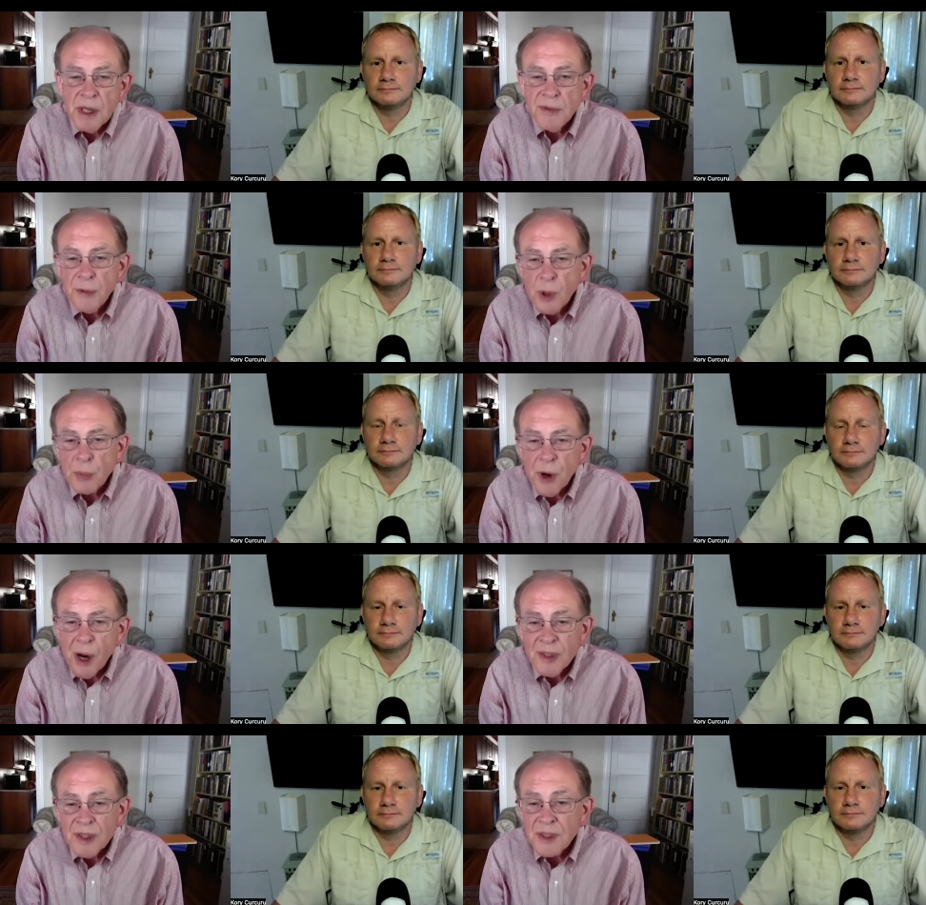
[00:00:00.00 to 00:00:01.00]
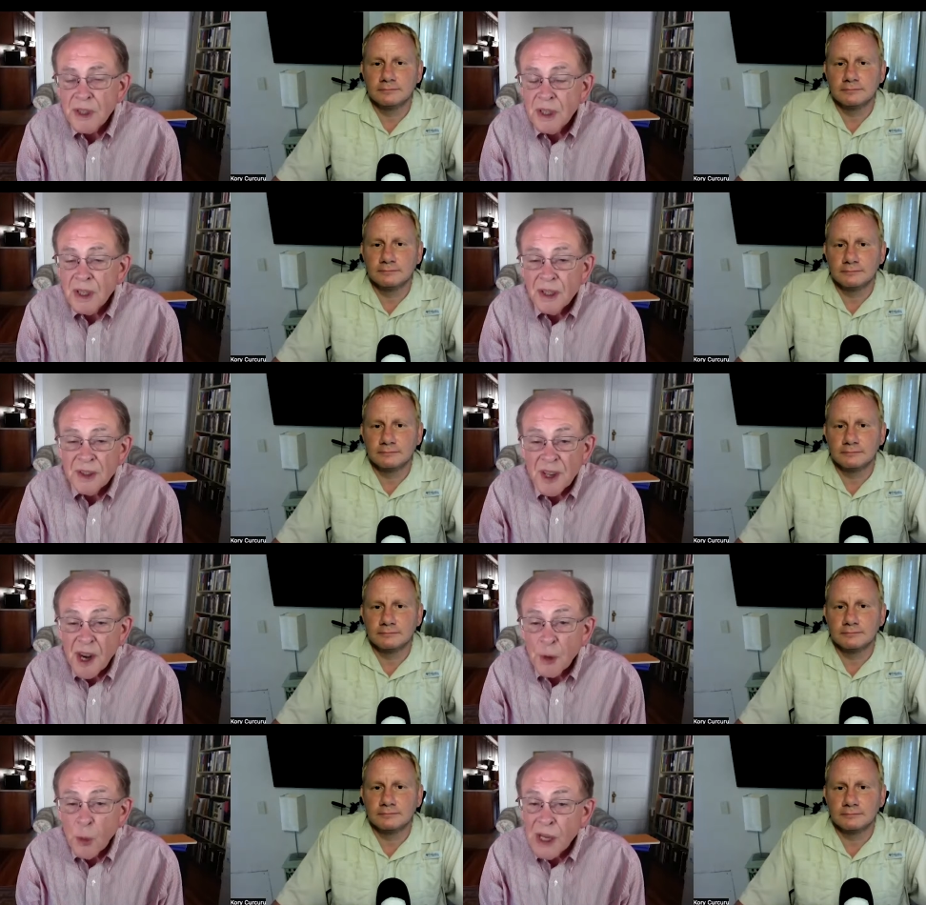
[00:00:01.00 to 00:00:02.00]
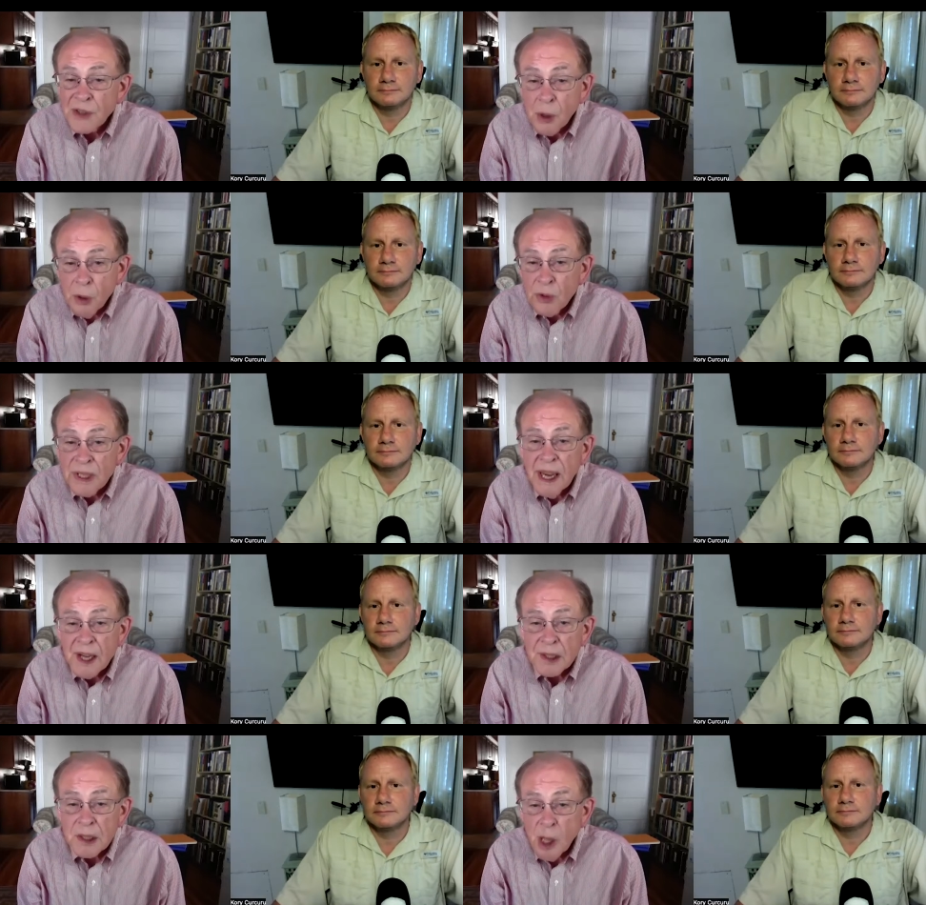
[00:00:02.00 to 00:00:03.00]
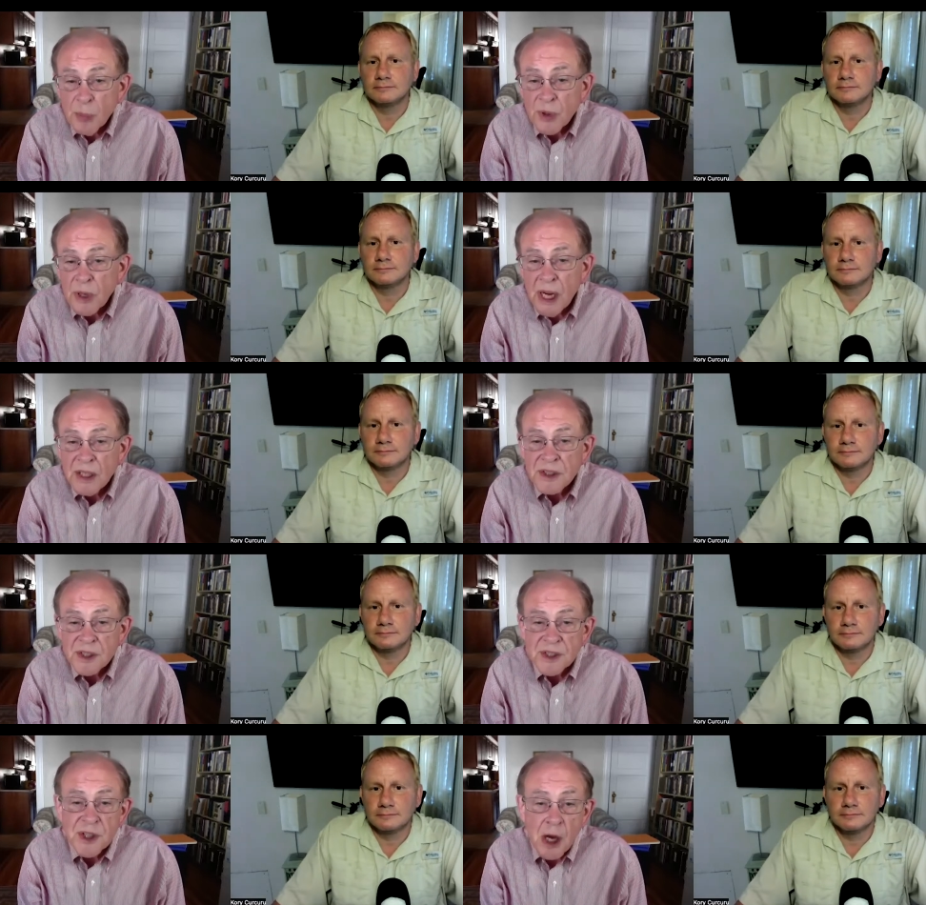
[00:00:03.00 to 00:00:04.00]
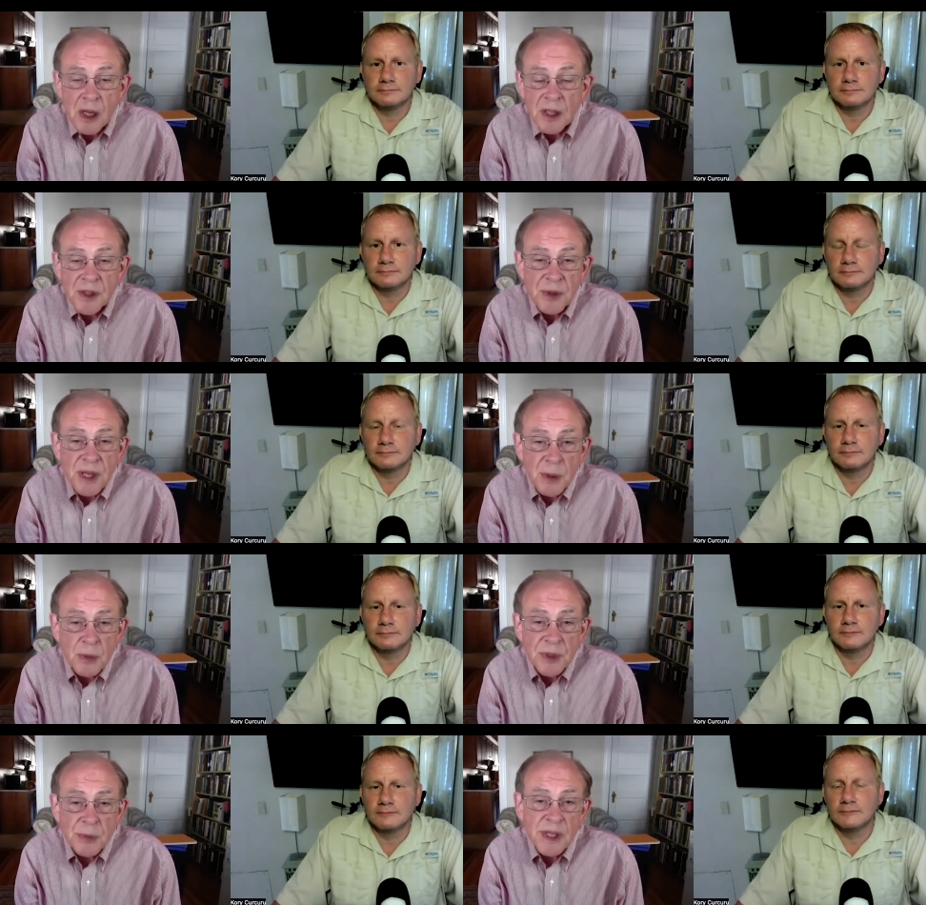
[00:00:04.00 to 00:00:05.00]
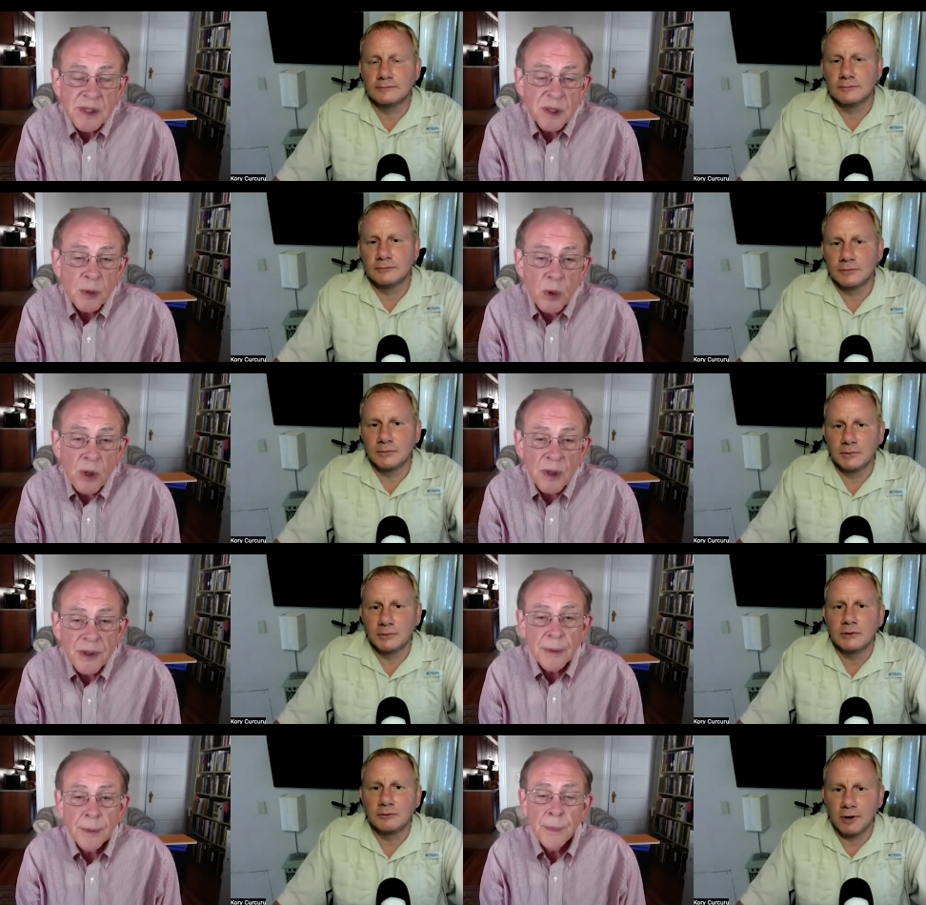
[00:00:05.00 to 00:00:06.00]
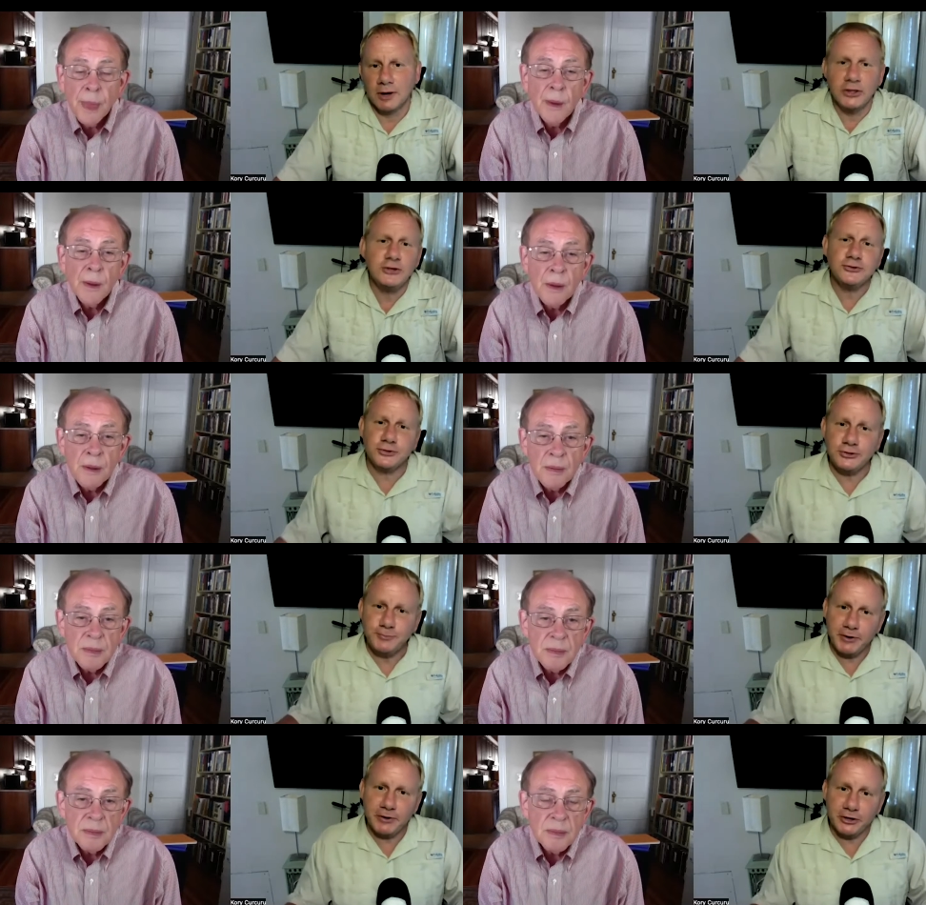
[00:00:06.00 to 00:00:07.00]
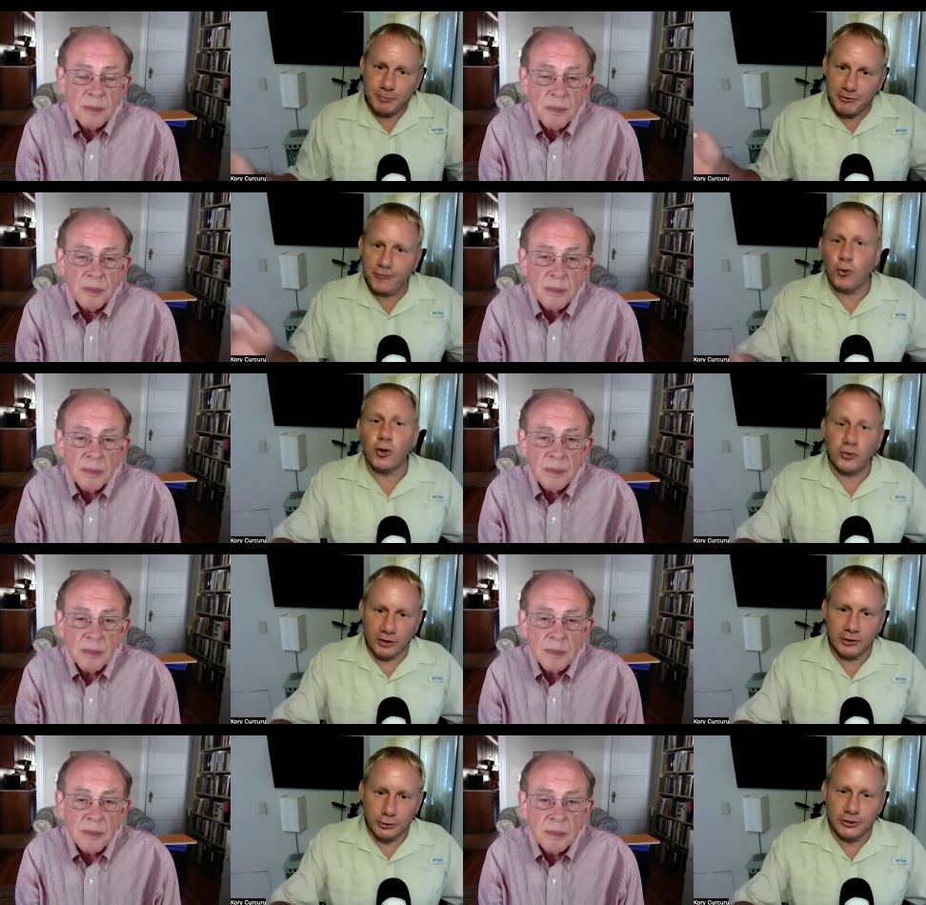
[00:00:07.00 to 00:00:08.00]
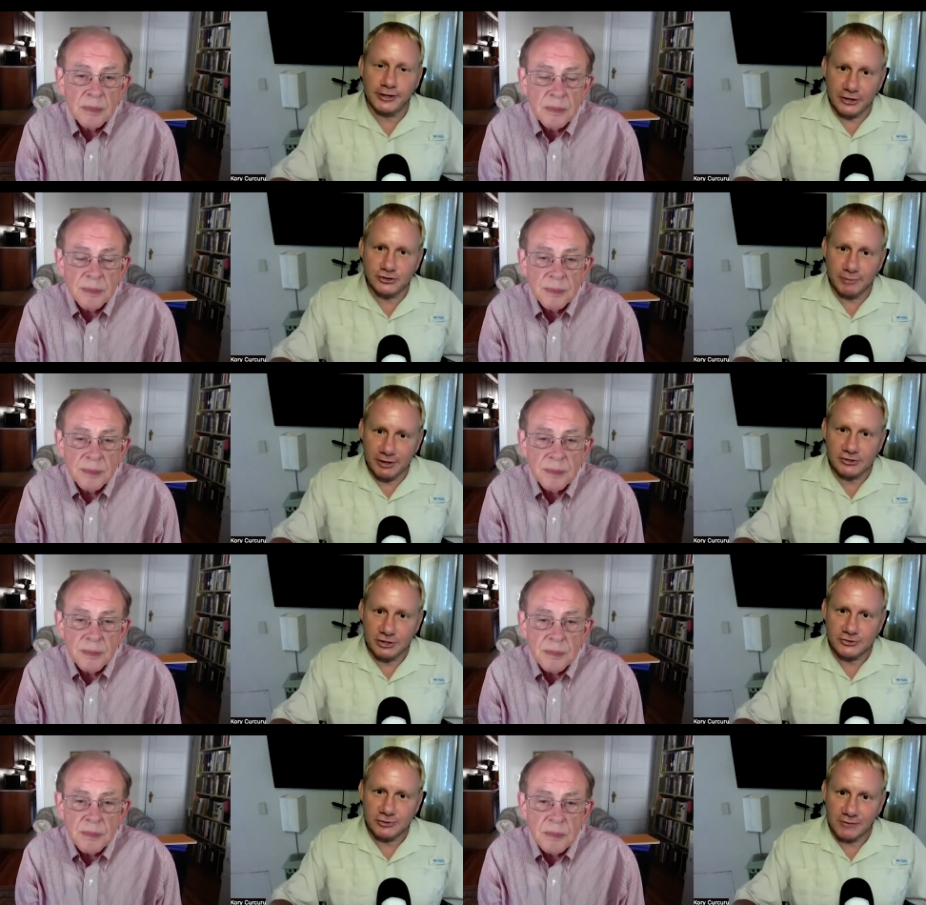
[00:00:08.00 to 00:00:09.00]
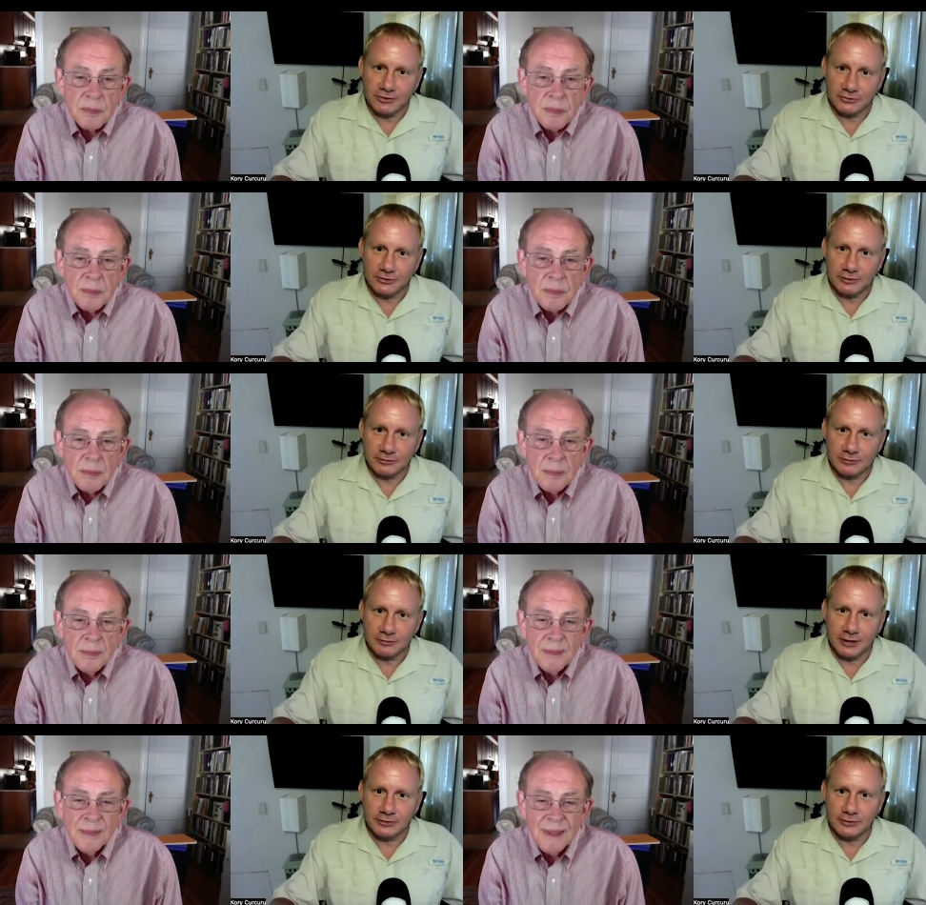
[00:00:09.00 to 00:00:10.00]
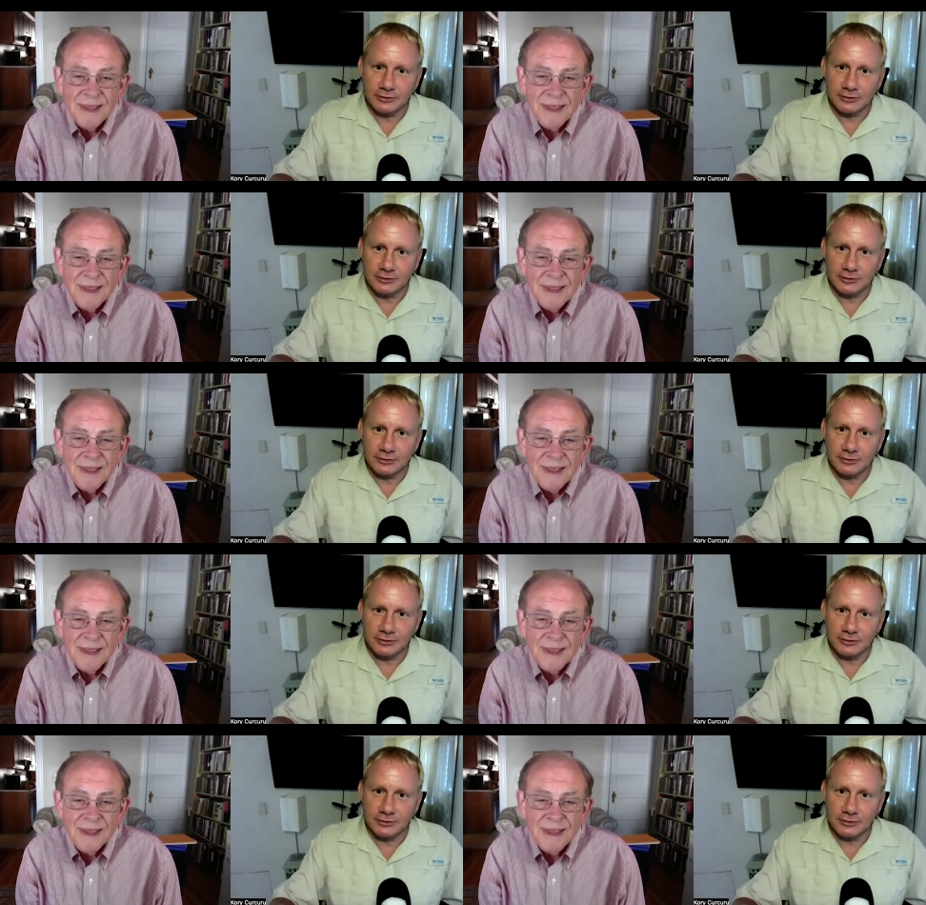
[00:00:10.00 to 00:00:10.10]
Speaker 1: for a province that otherwise only had lumber as its stock in trade with the rest of the world.
Speaker 2: Right. And this is this period is before the Gilded Age in Manchester, obviously, correct?